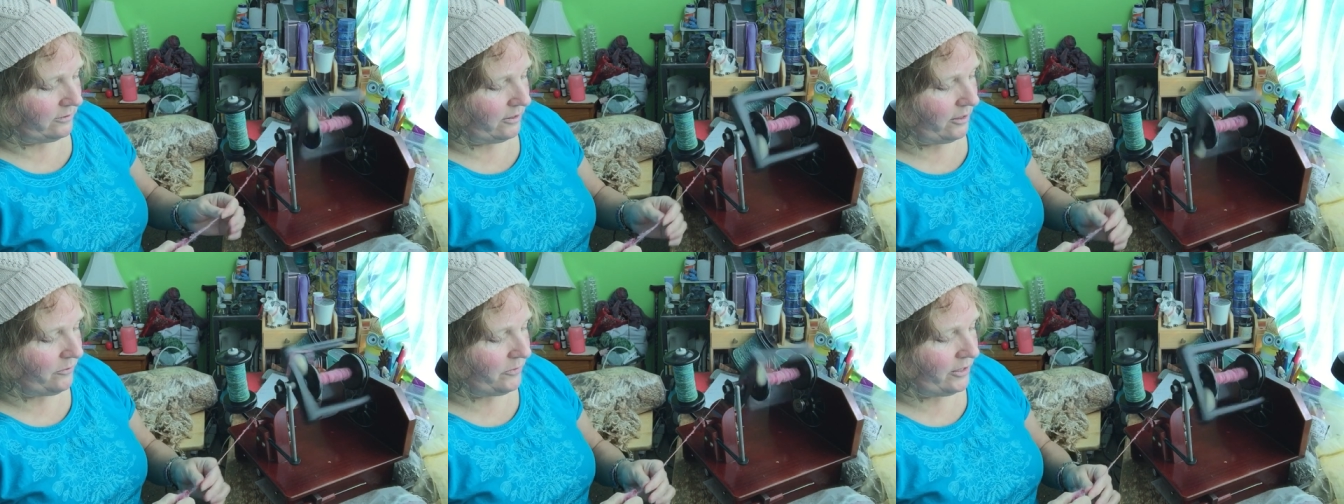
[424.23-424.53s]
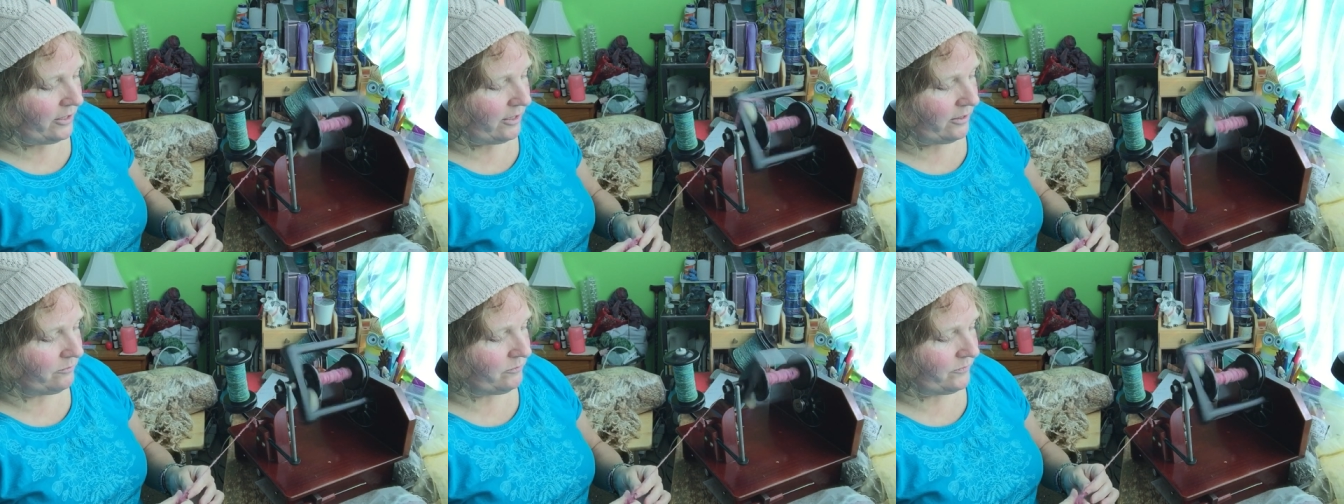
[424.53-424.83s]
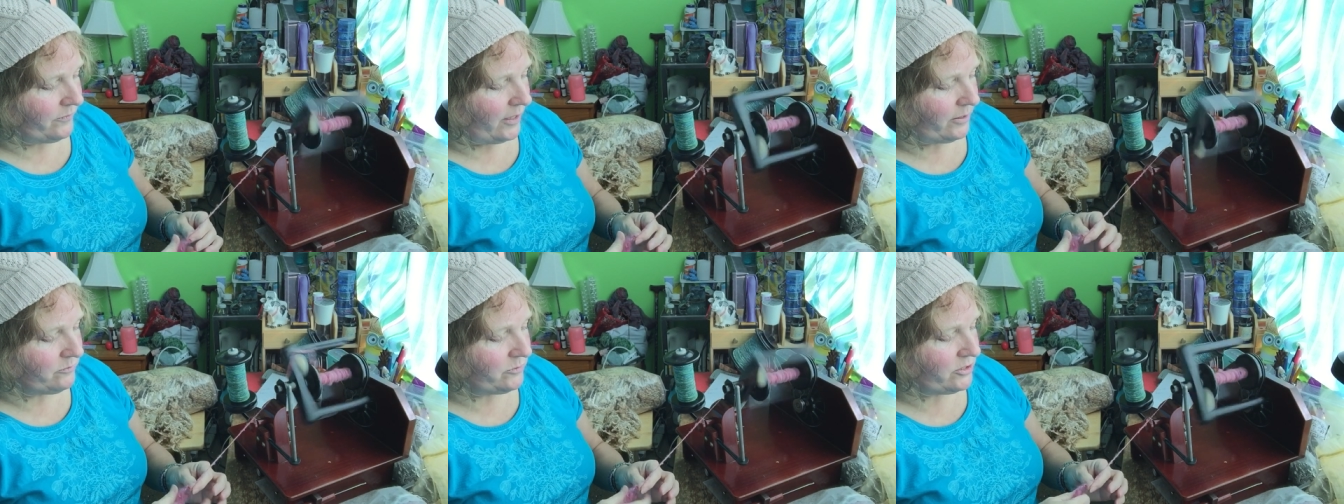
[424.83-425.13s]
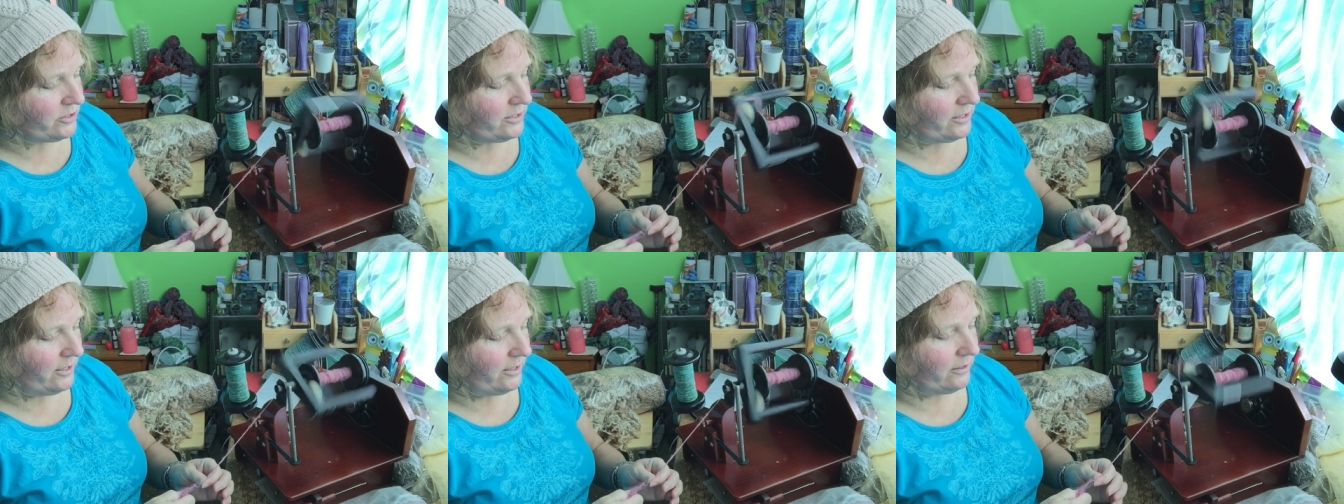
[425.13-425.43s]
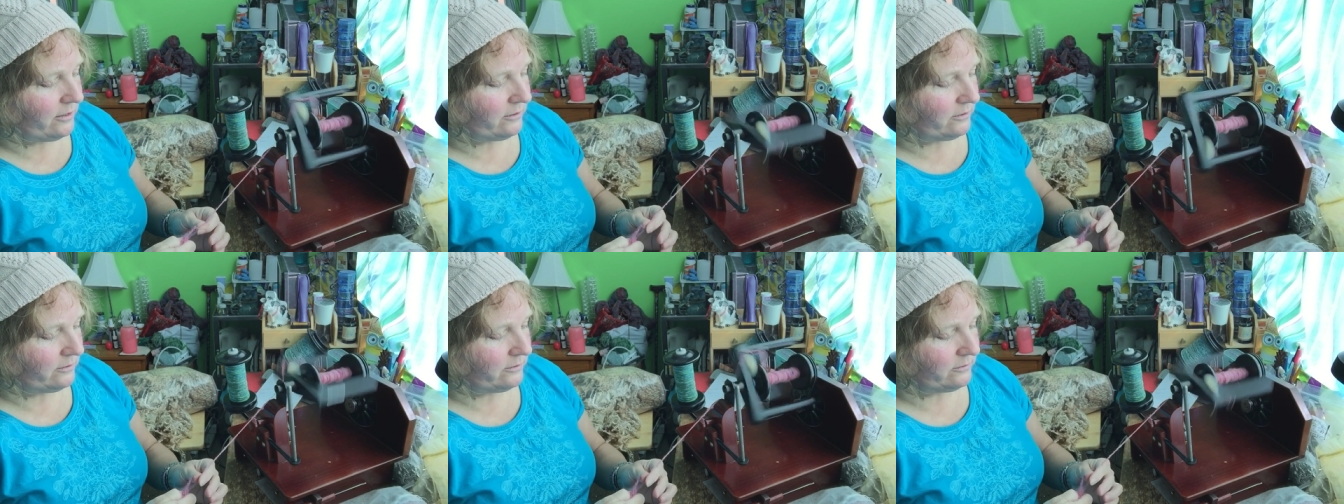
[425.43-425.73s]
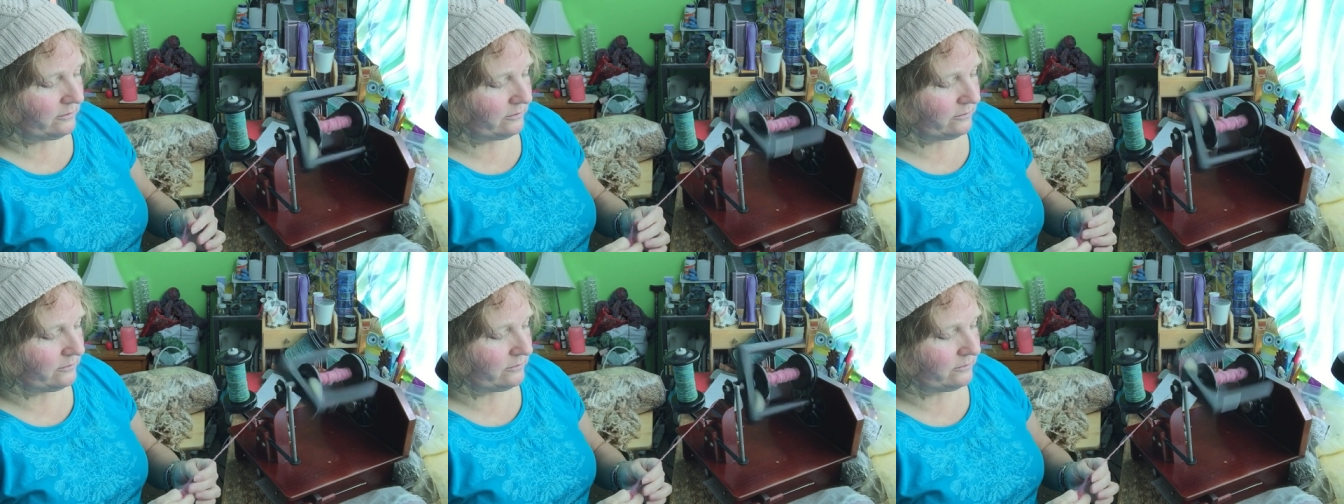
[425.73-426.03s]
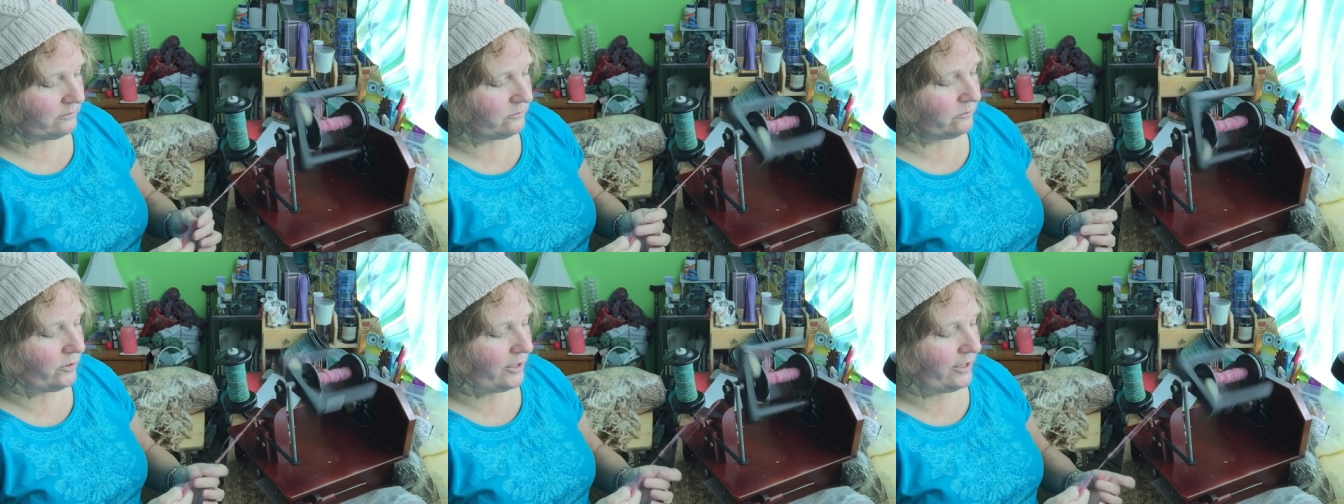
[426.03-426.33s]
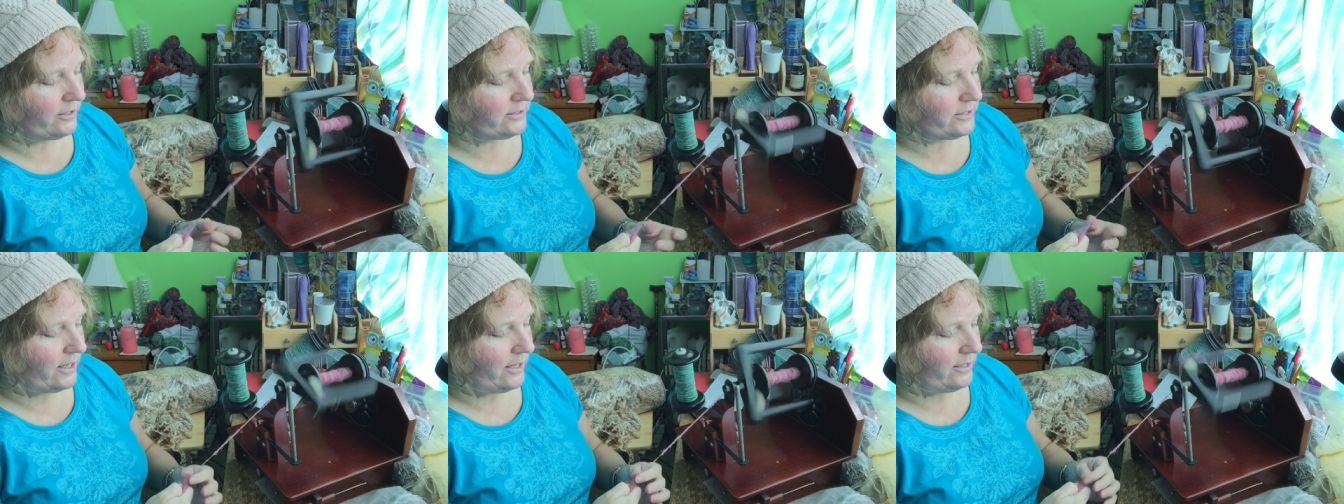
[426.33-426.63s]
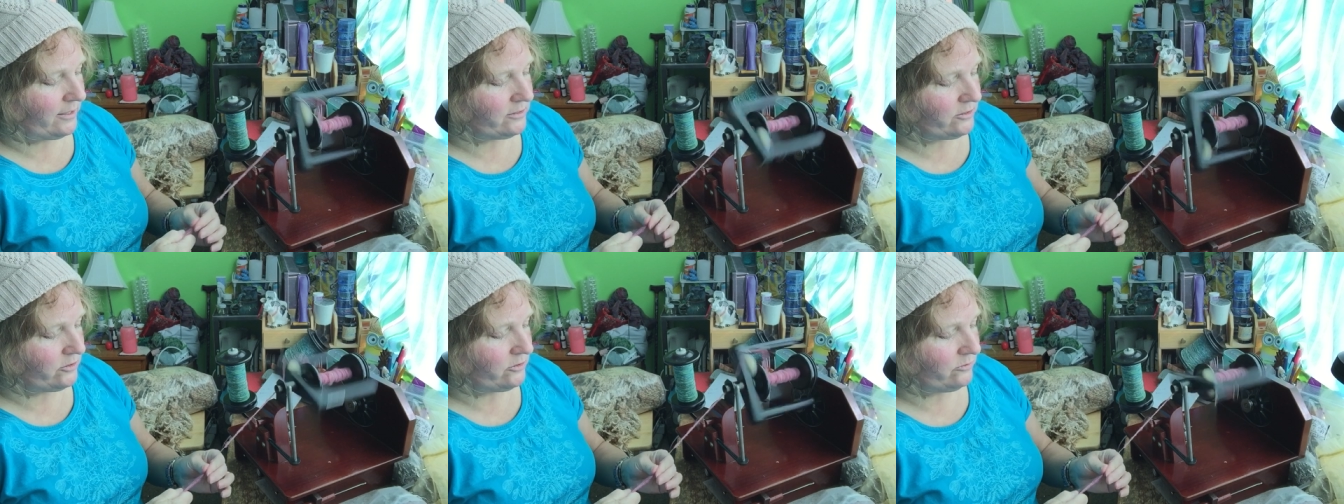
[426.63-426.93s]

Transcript: I mean, I'm seeing what it takes.